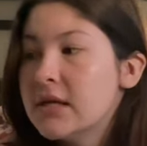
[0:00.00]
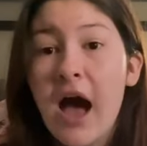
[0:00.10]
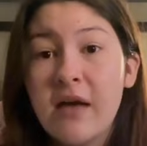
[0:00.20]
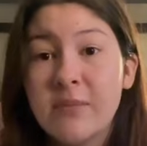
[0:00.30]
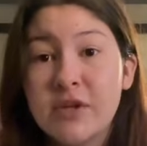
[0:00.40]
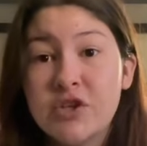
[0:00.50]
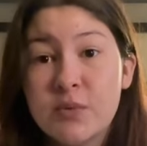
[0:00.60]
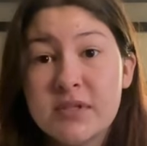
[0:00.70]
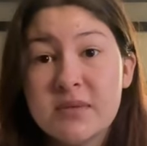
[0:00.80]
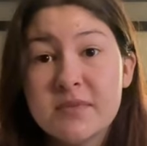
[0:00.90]
I've been doing
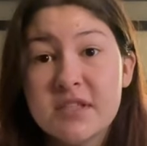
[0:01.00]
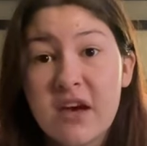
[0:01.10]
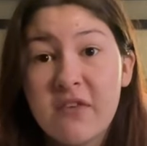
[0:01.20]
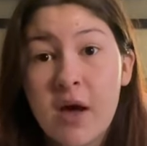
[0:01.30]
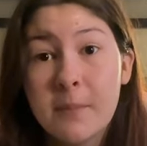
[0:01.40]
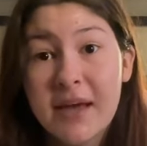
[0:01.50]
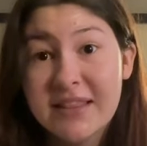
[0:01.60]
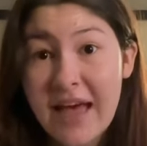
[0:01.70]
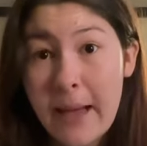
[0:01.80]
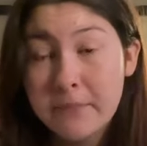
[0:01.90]
some stuff on my
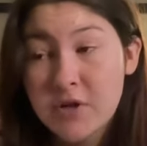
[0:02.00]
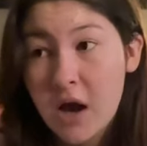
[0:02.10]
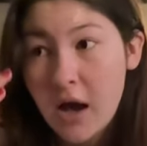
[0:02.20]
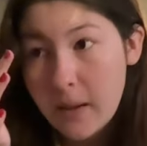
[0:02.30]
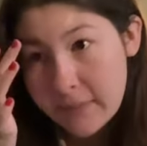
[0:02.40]
laptop.